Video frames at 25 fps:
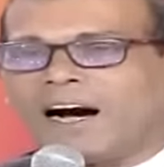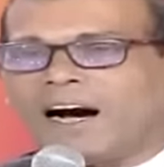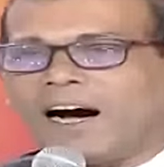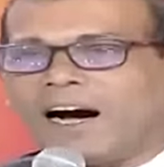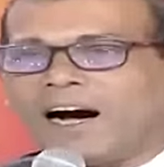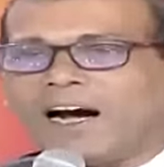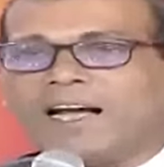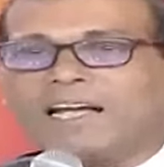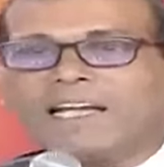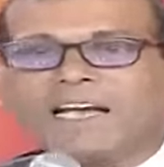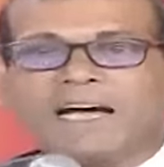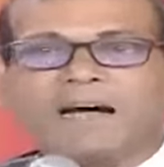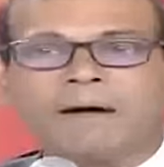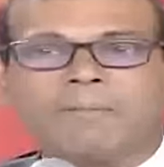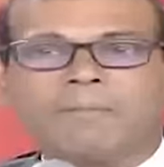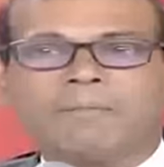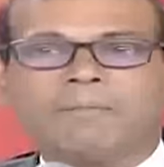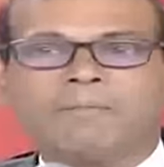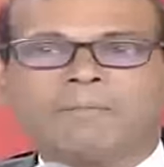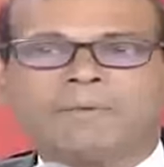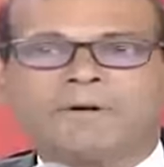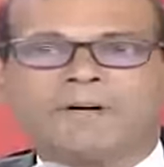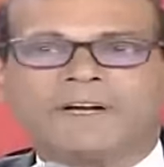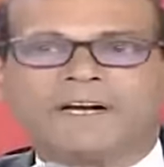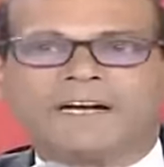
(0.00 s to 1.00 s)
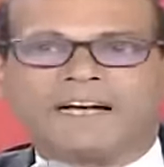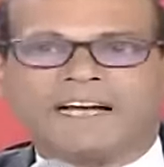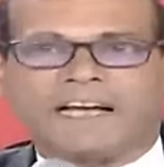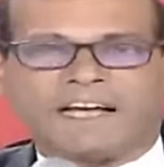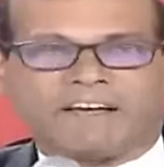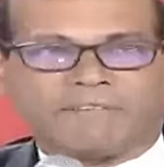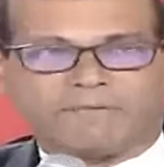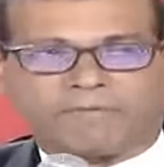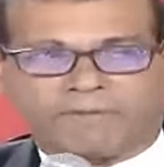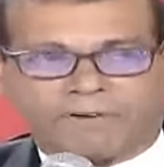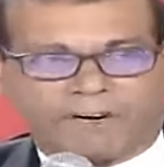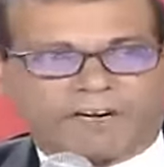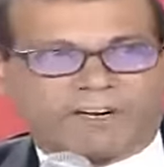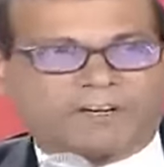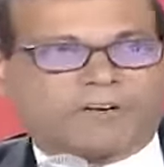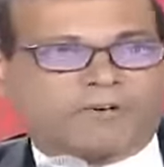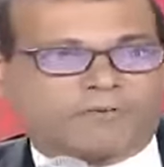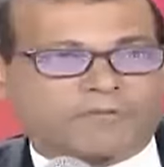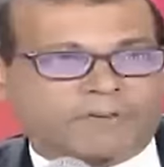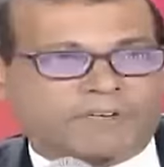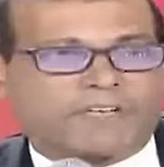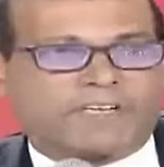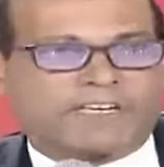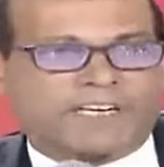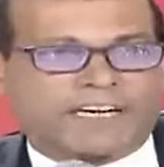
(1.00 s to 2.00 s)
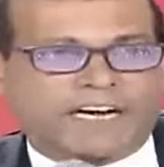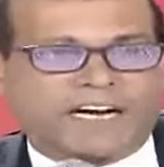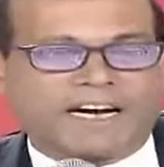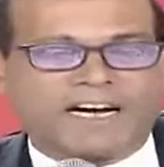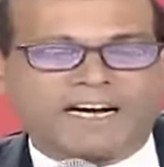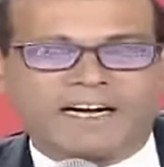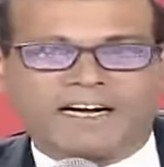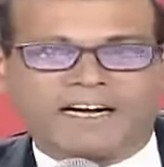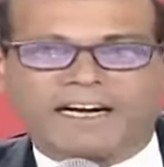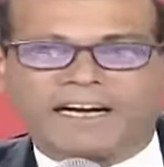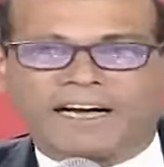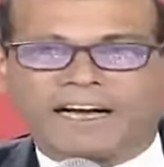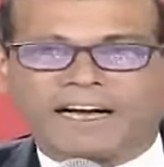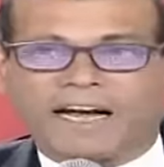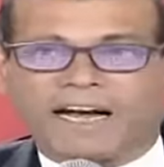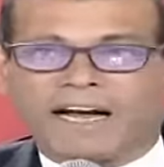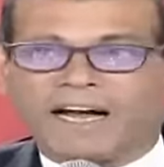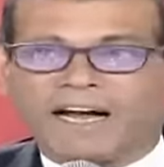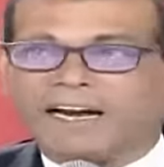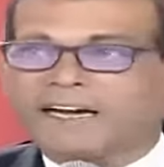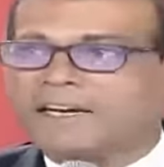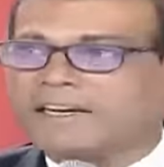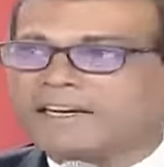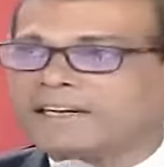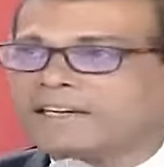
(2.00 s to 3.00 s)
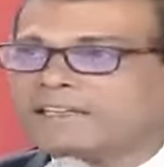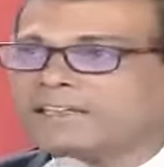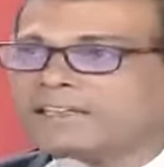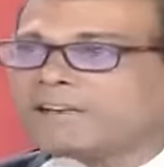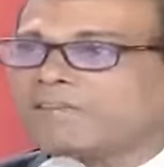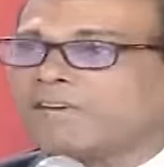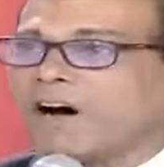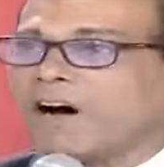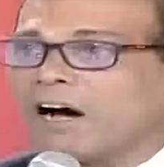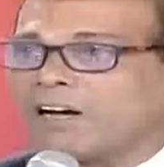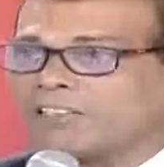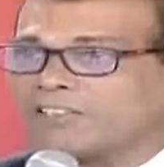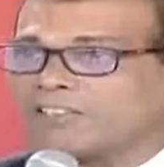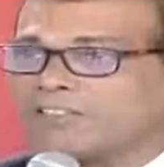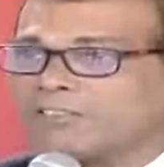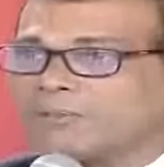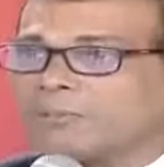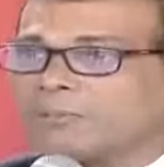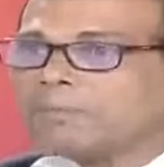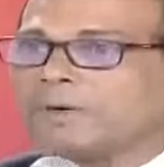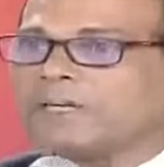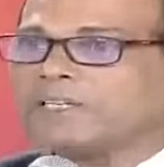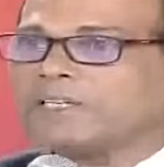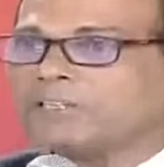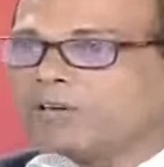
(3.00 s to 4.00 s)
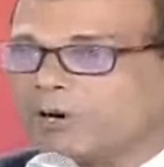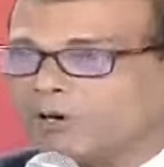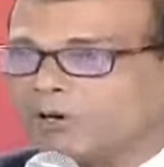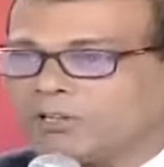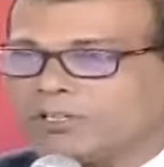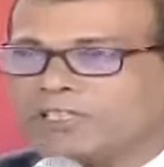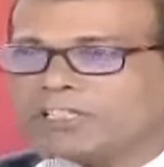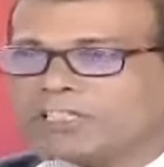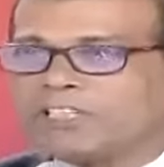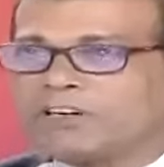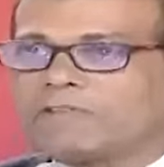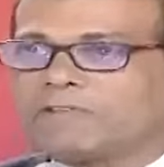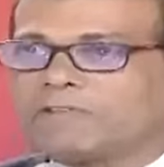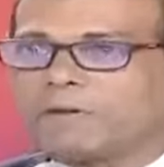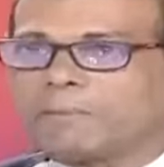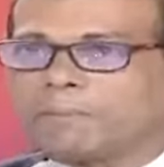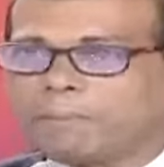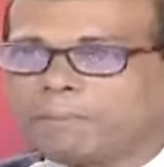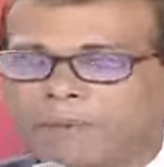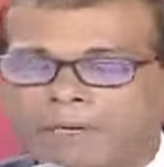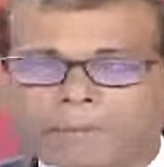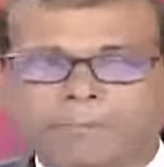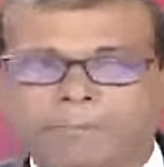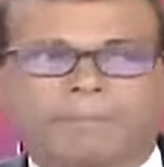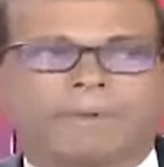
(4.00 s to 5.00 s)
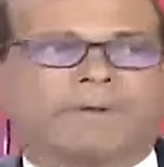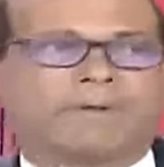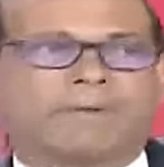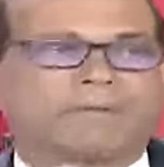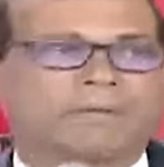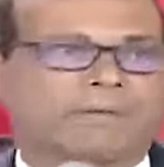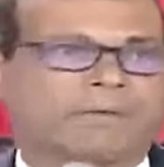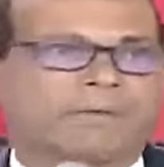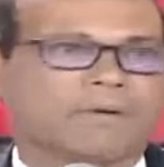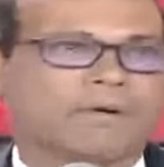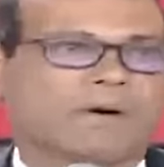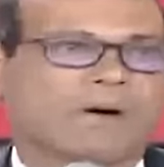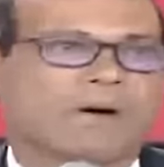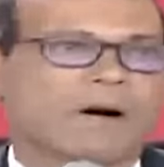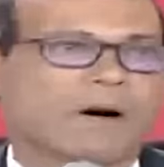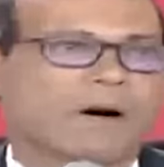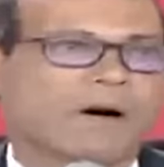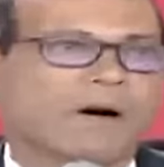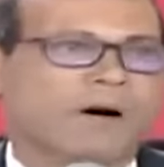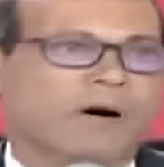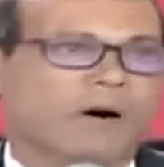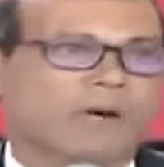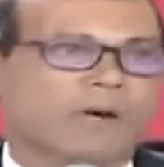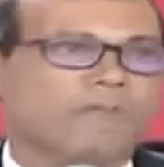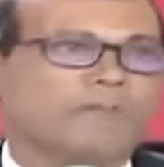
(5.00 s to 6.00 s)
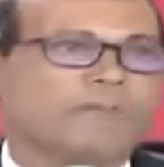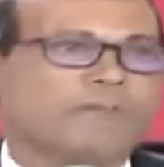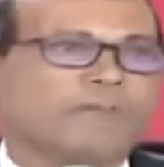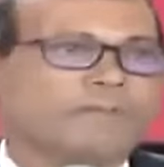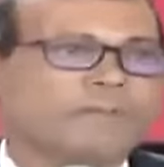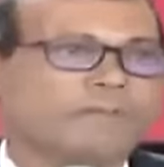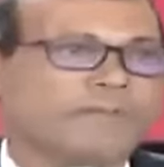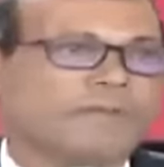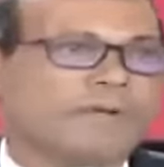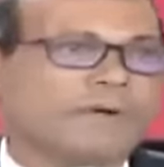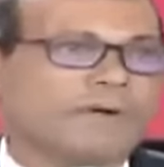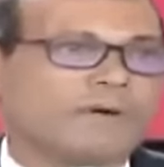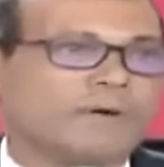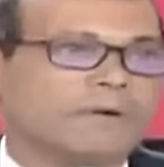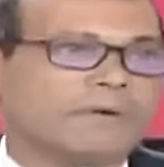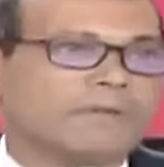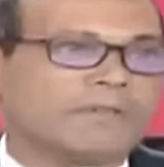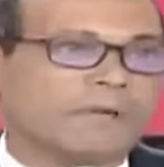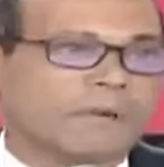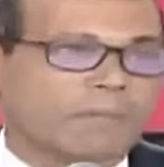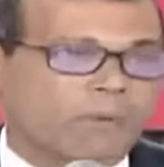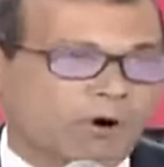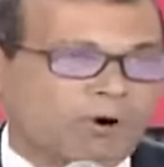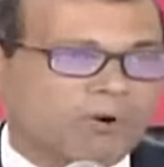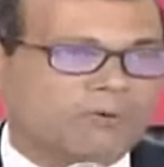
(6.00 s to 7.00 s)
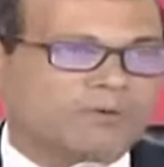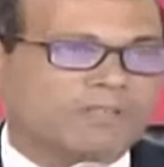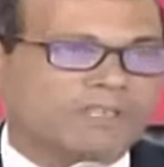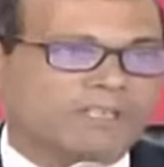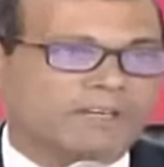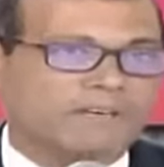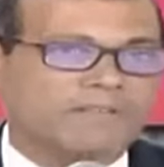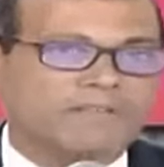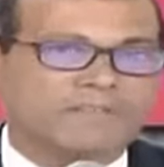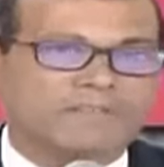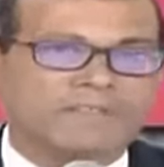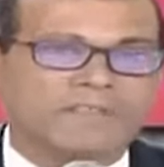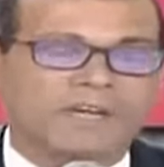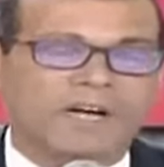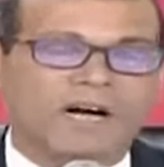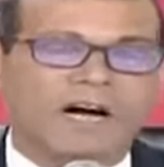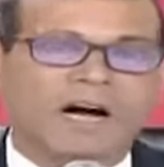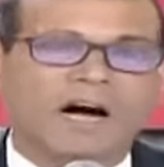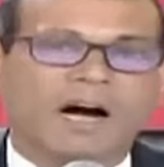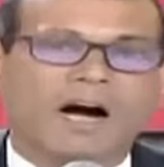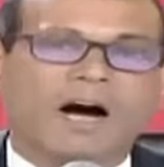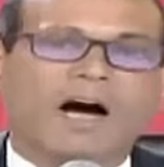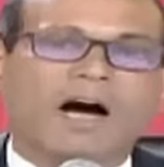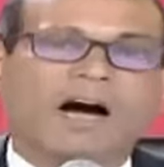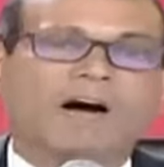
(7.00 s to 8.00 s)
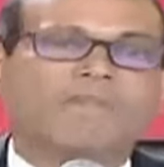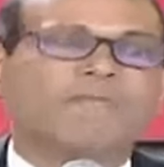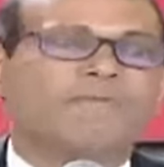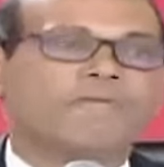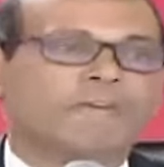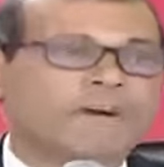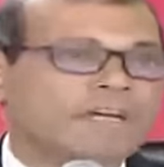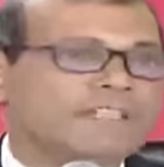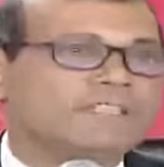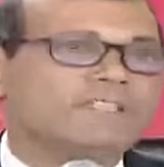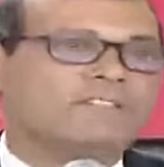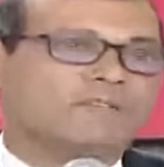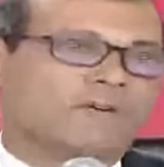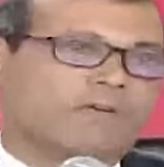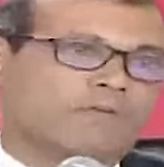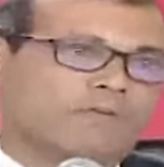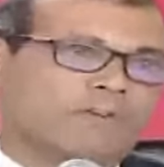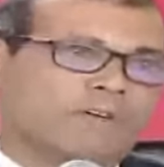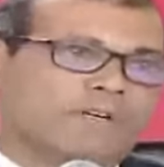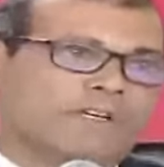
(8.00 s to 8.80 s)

am a friend of India, and the vast majority of the people of the Maldives are friends of